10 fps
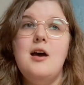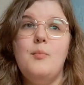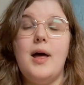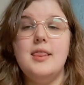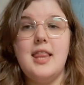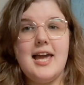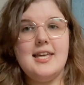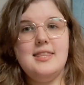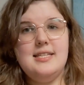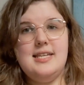But
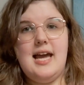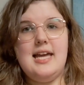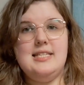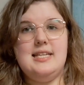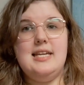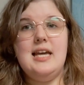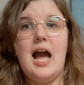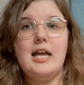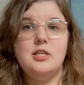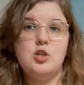like the DID,
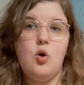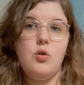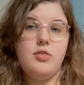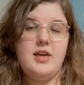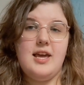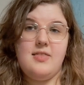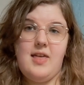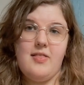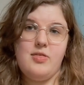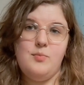I don't think
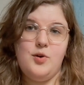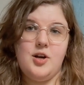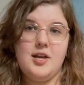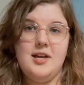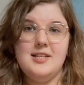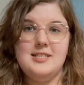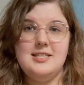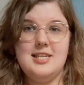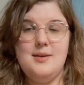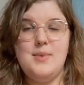that the book
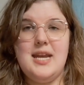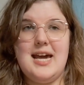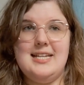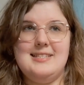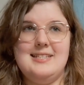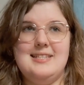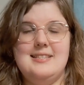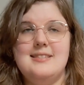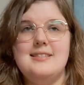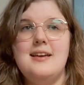
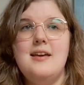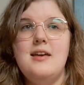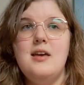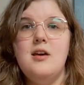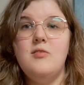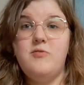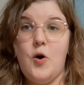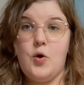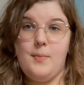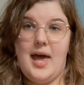demonizes
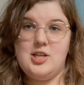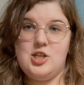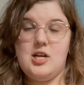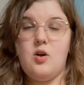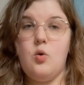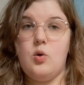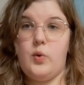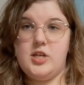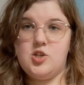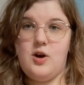folk magic or
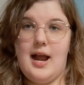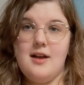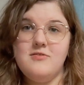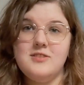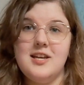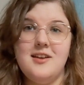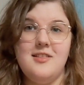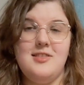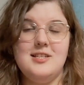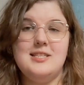witchcraft.
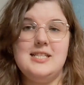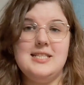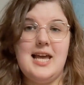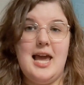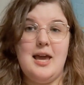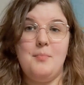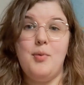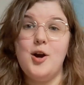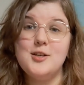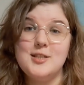This is a
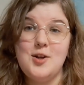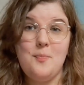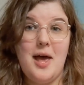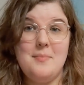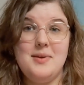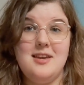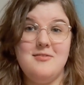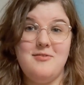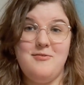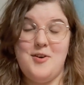personal pet
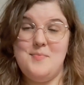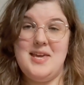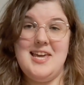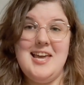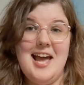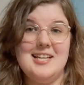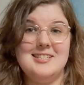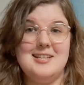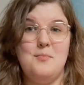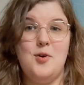peeve for me as
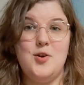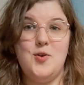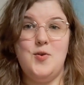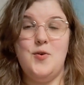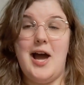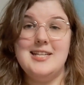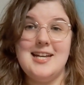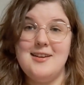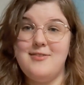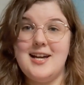someone who
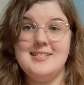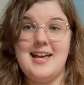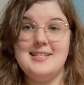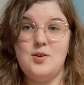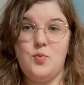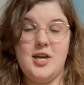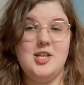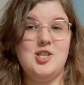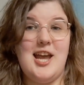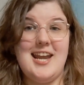identifies as a
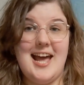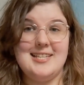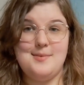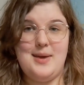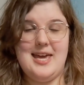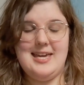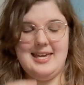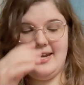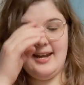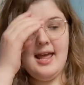witch and as a
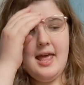pagan.